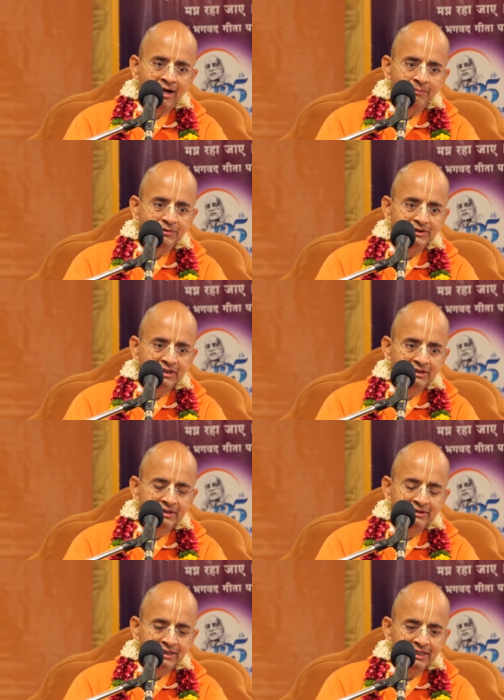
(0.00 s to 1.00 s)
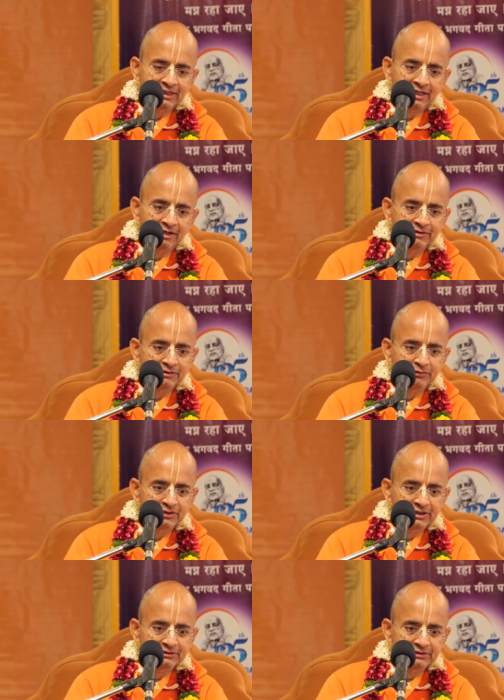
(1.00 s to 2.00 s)
and appreciate the Sankirtan of the
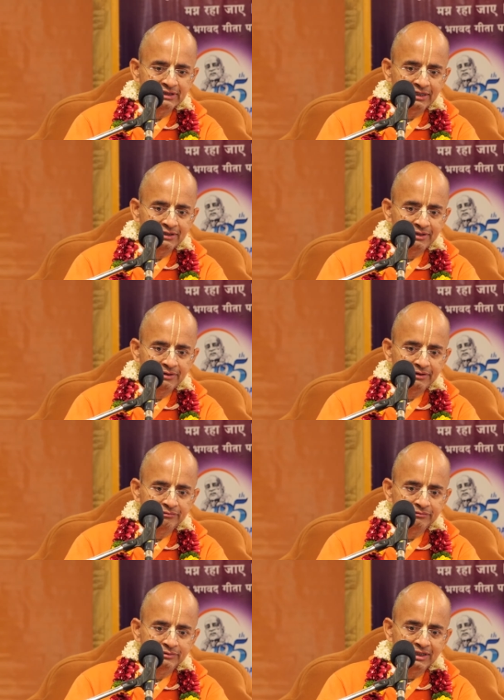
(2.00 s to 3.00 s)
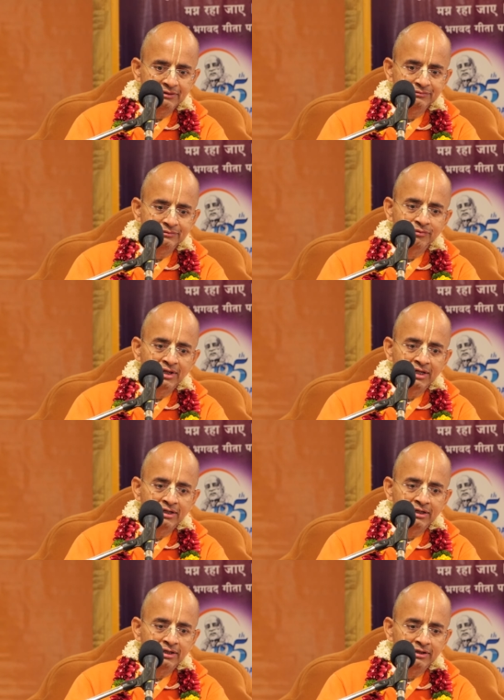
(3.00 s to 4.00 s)
devotees, then they become
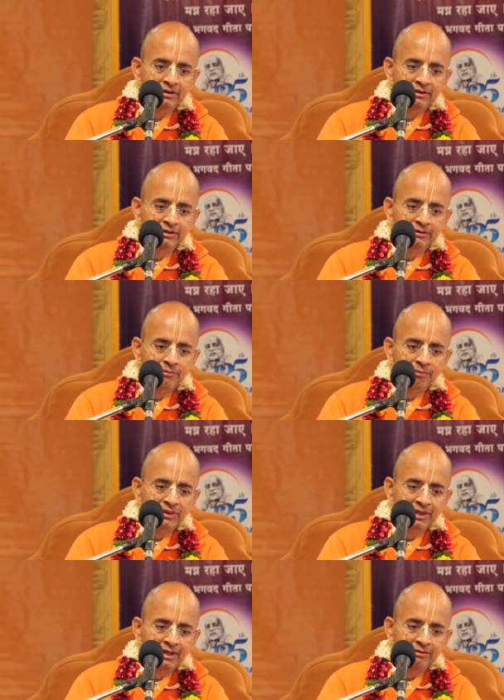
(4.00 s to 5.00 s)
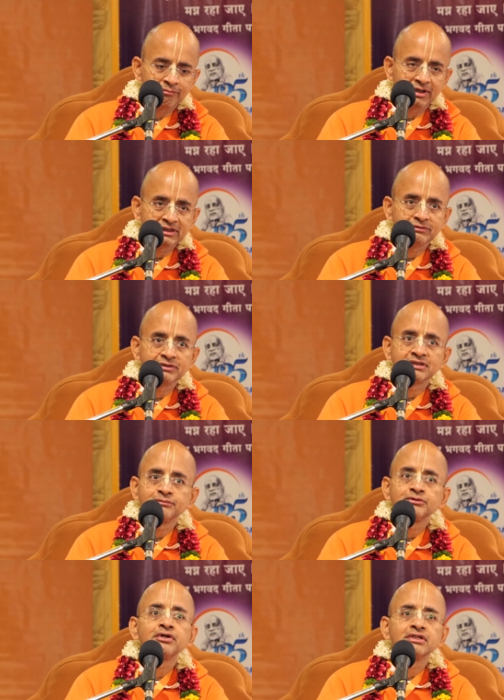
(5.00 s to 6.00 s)
blessed with
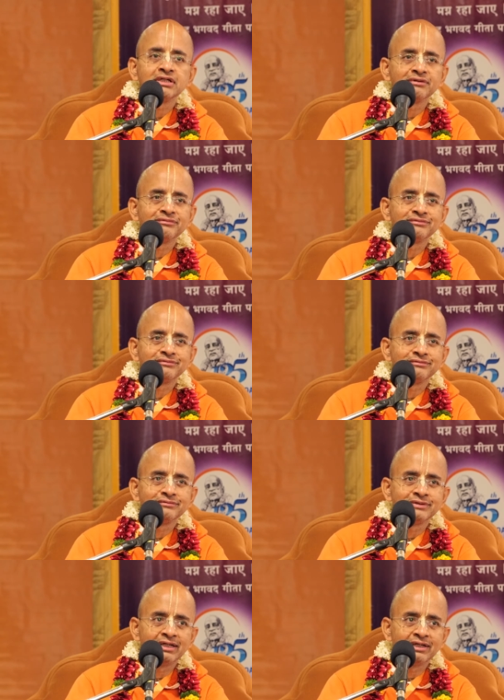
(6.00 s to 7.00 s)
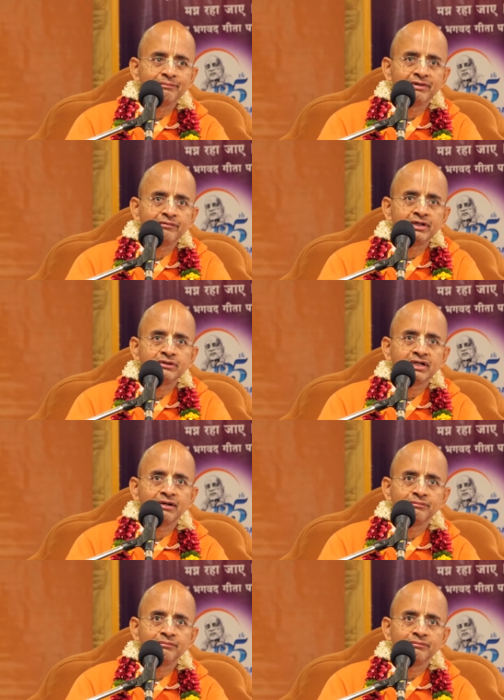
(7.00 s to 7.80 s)
some Sukriti. Then they may want to